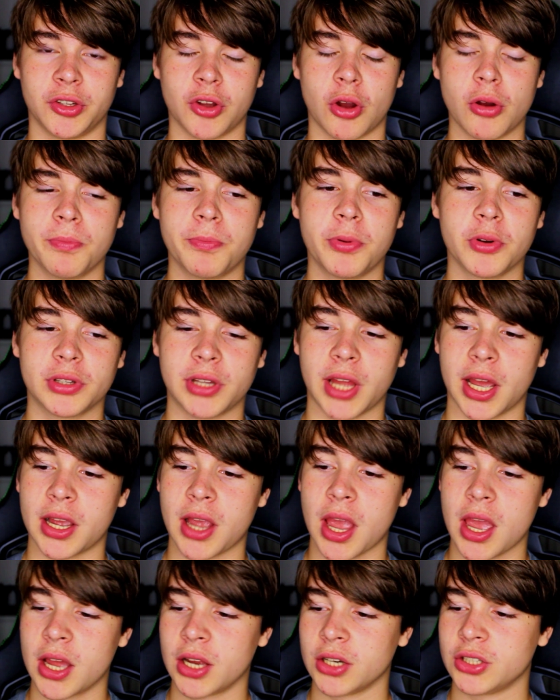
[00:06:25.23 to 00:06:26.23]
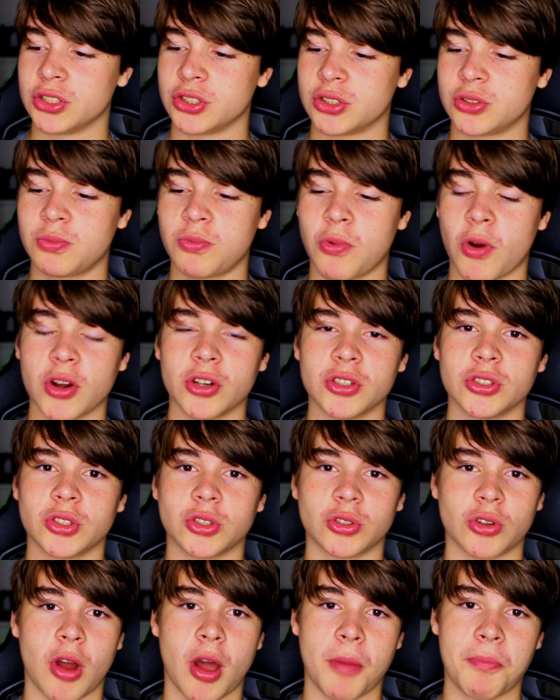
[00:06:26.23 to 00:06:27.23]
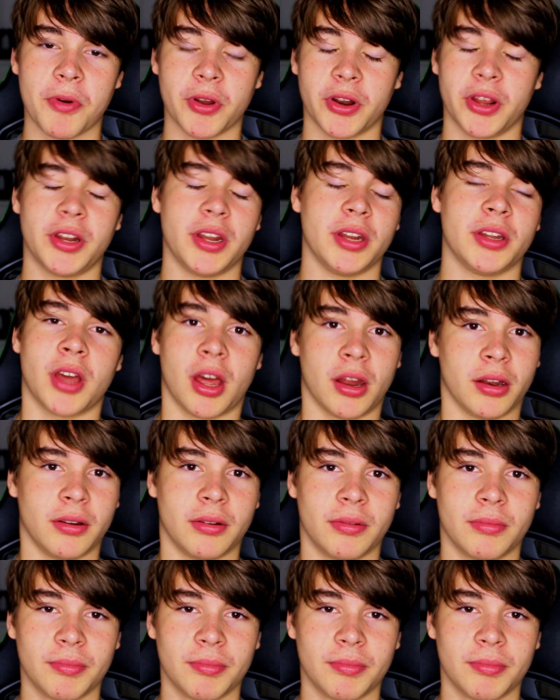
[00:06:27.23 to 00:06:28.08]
Don't put like just one drop on it, done.